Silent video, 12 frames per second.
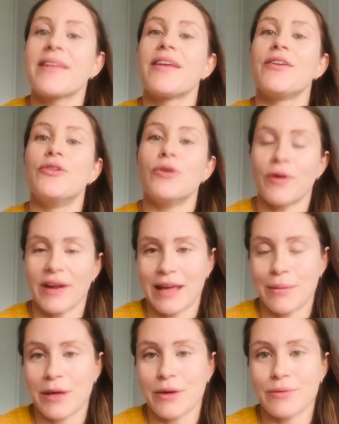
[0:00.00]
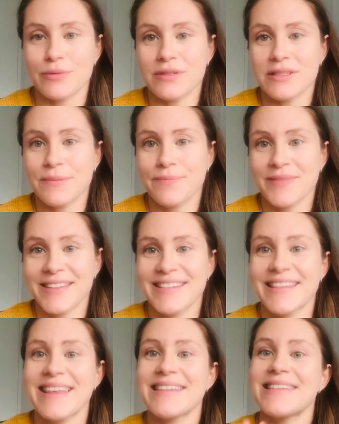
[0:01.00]
not chemicals. So
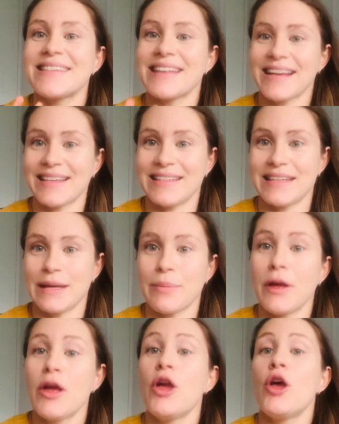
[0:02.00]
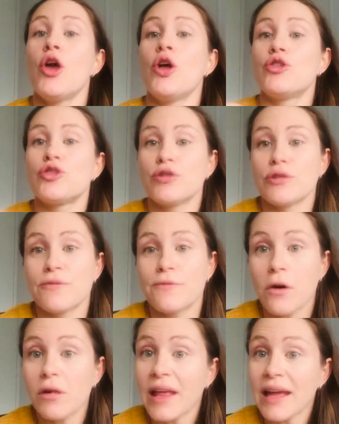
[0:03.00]
that's the second tip. Choose
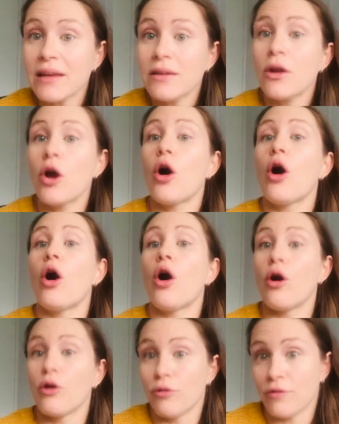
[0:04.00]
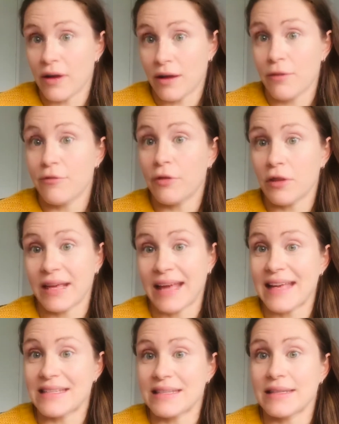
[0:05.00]
folate over folic
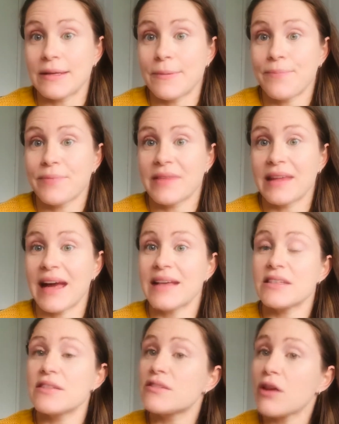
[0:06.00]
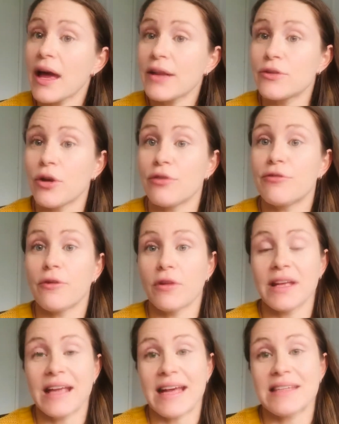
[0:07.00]
acid. Now, as a side note,
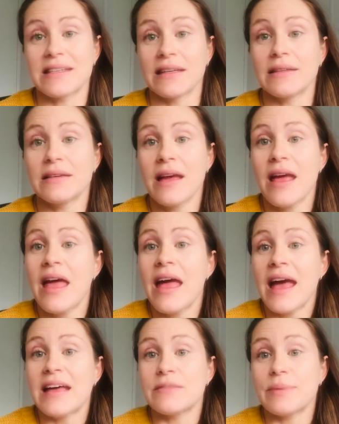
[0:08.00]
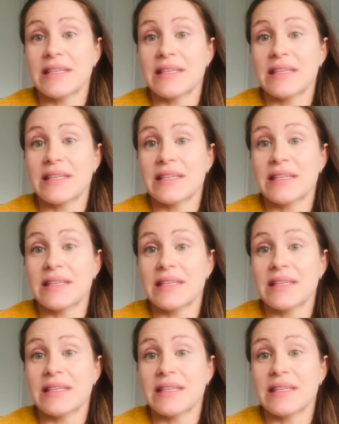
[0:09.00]
folic acid has been